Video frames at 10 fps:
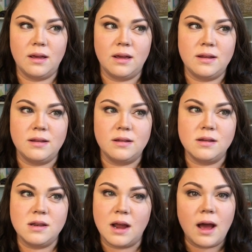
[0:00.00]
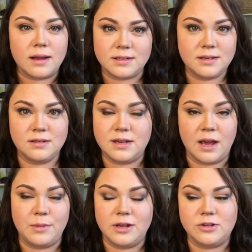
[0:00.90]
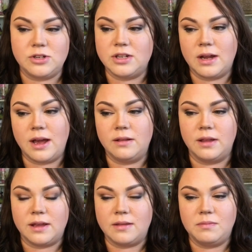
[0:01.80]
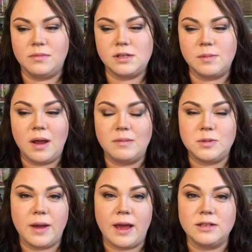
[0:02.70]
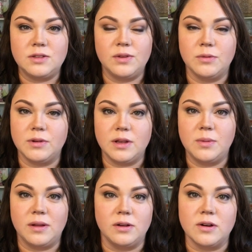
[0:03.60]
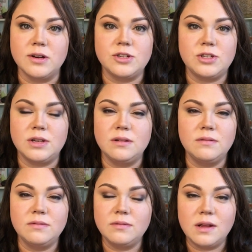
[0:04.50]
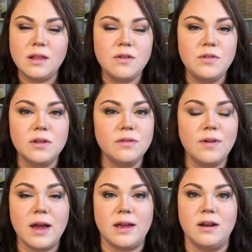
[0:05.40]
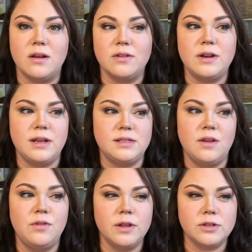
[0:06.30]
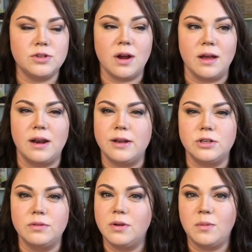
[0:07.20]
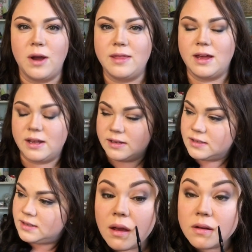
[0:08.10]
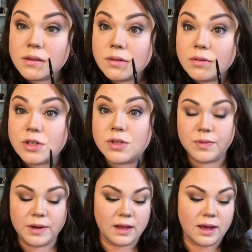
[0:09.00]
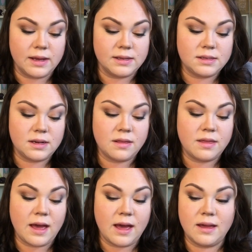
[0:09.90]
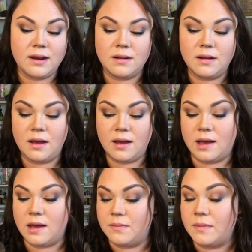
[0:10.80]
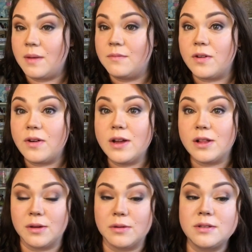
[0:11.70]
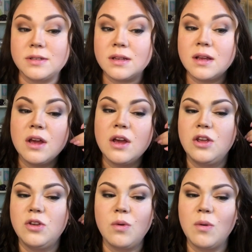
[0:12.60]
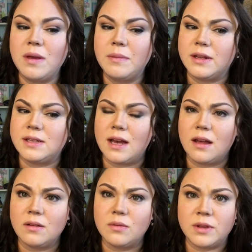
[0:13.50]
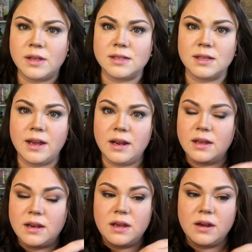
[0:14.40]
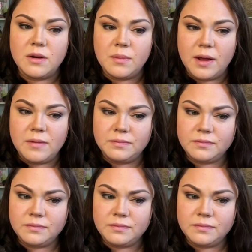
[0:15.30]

and not damaged. Uh, like sometimes my ends feel really well nourished and, and they feel fine and other days they feel like straw and I don't know why that is. I also just realized that um, I'm very close. You won't be able to tell with this lighting in here, but